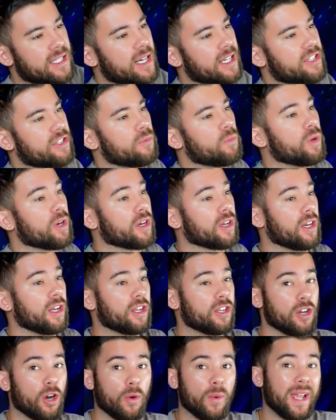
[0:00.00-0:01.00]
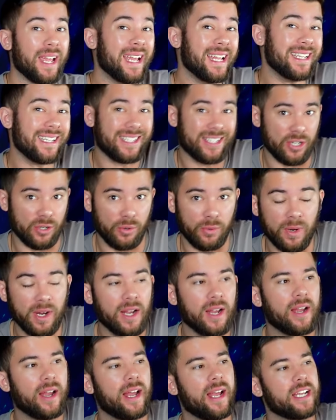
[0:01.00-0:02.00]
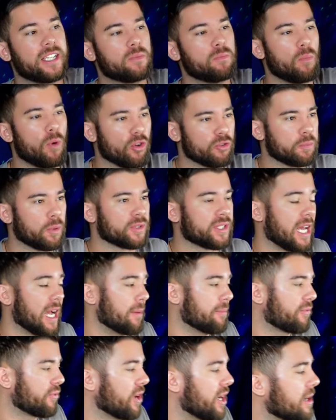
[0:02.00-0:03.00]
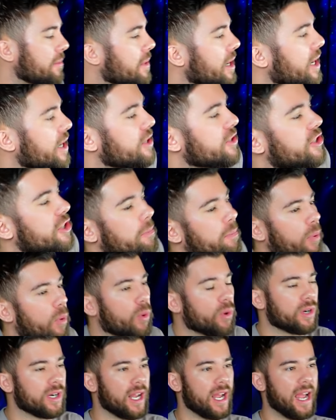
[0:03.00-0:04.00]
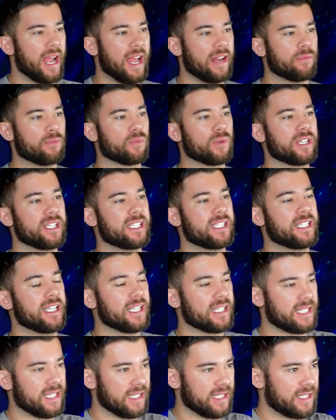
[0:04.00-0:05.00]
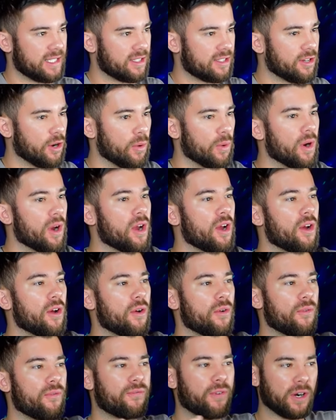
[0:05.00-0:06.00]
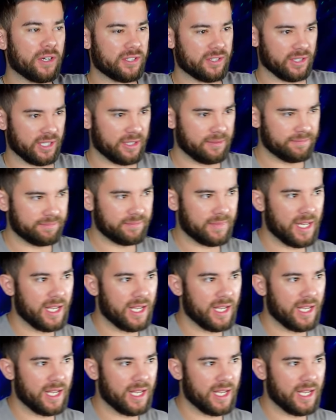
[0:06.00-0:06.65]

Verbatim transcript: section we're gonna go into is multiple time frame, support, and resistance. So firstly,